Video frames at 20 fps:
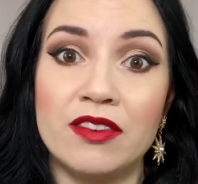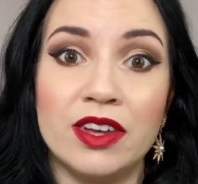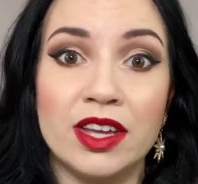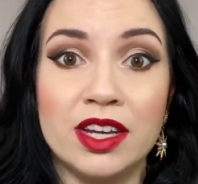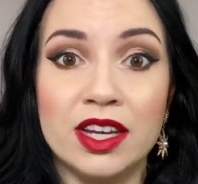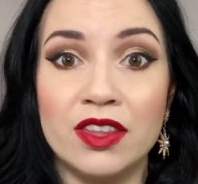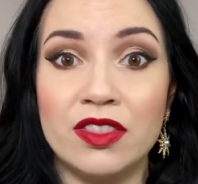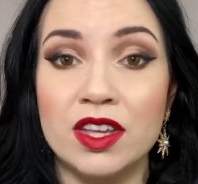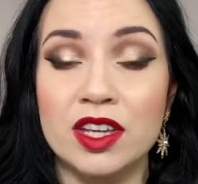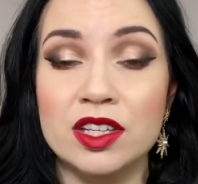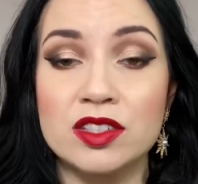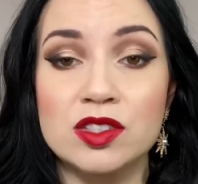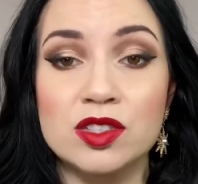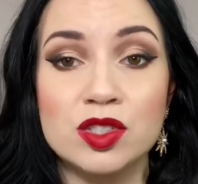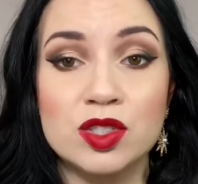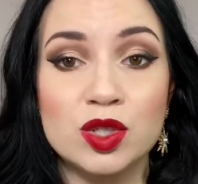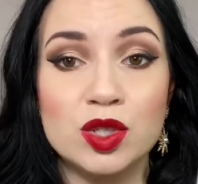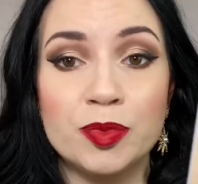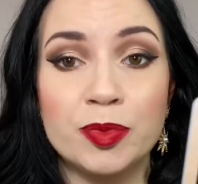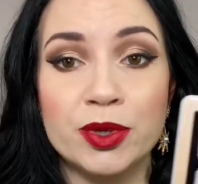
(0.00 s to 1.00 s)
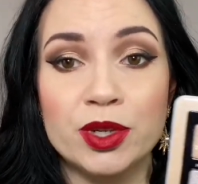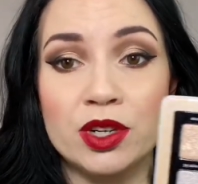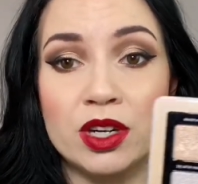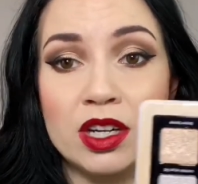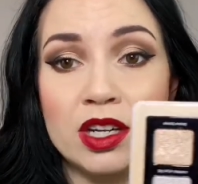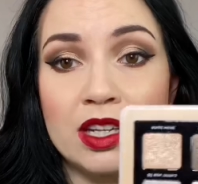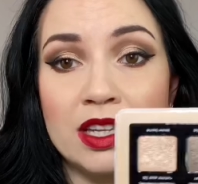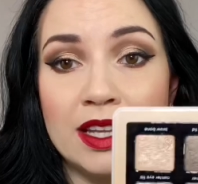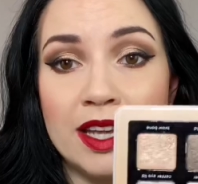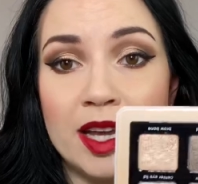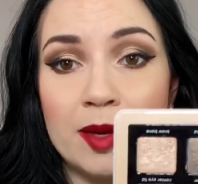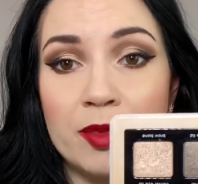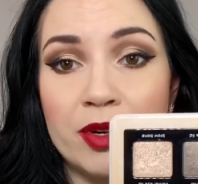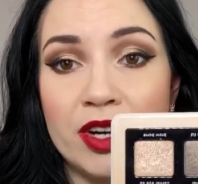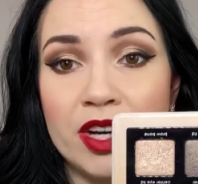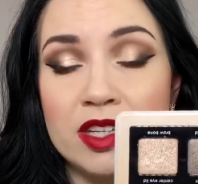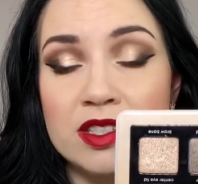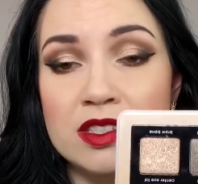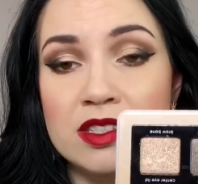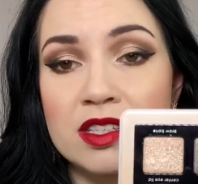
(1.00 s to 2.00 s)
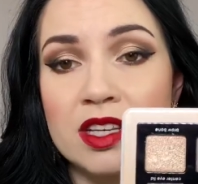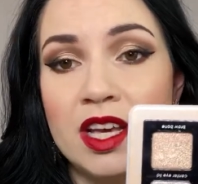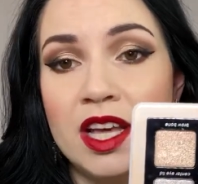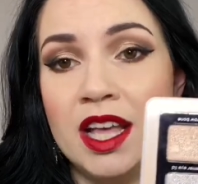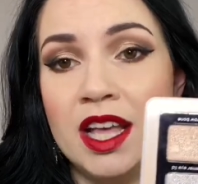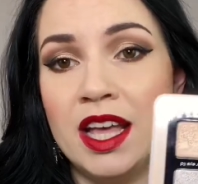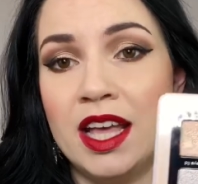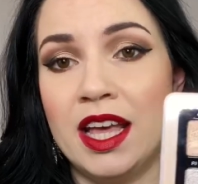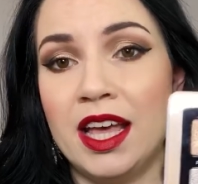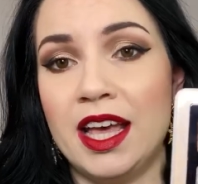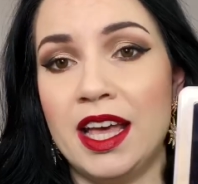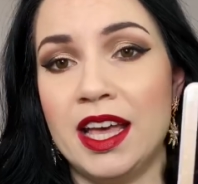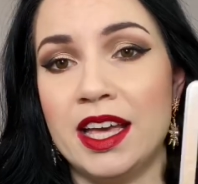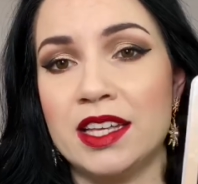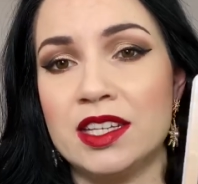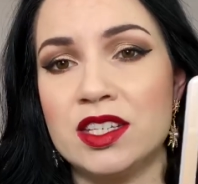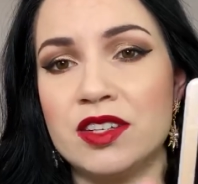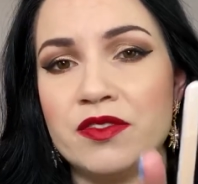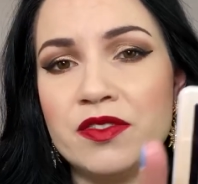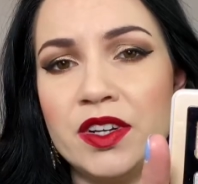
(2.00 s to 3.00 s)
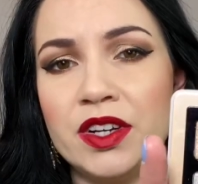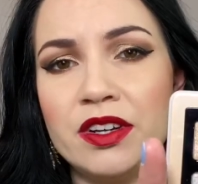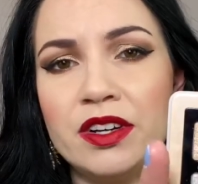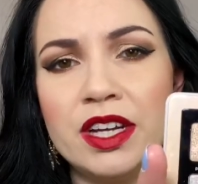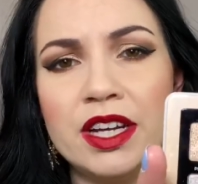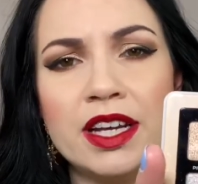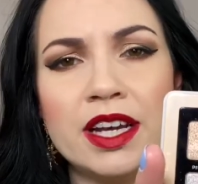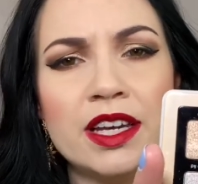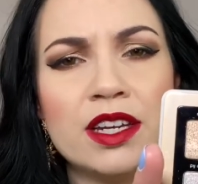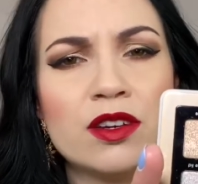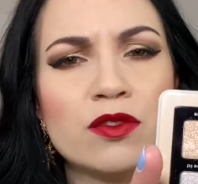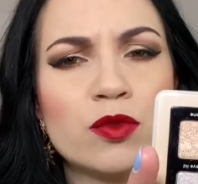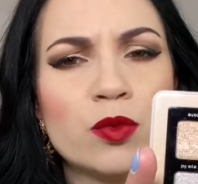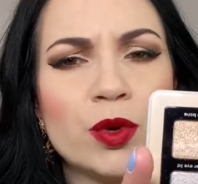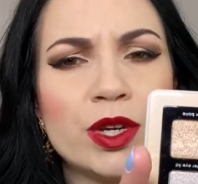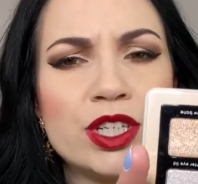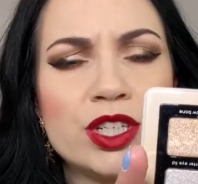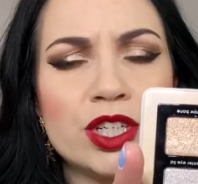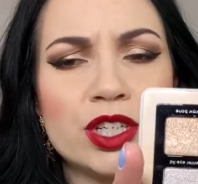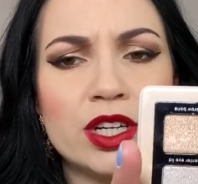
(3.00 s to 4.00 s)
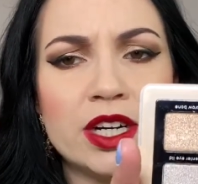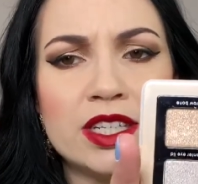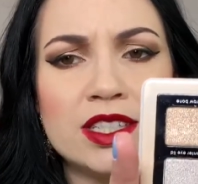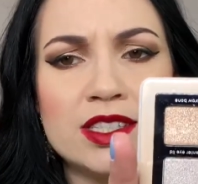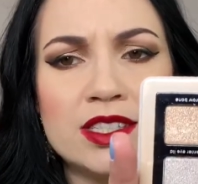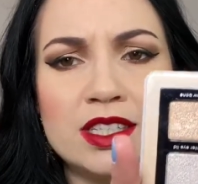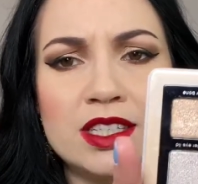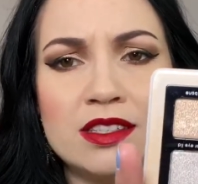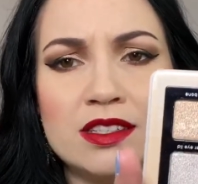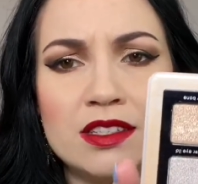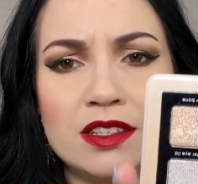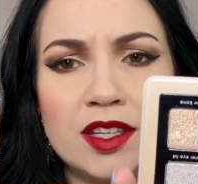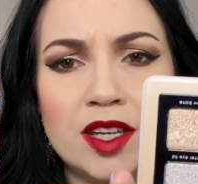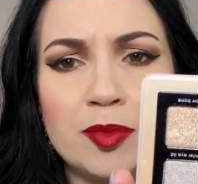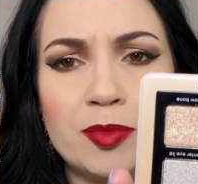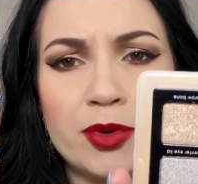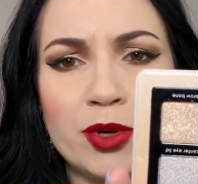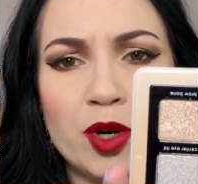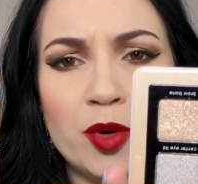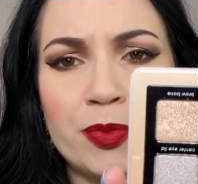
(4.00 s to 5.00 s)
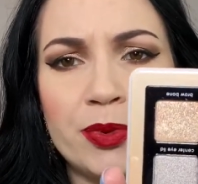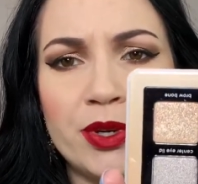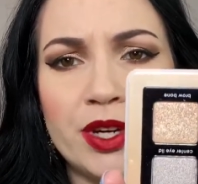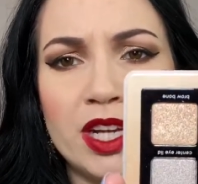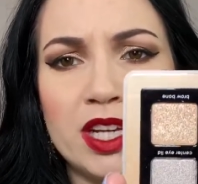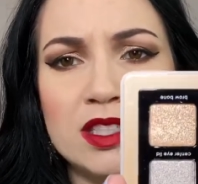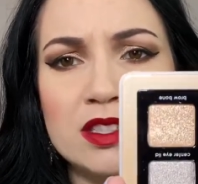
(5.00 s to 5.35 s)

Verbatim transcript: And I think is super glamorous and very kind of winter and seasonally appropriate.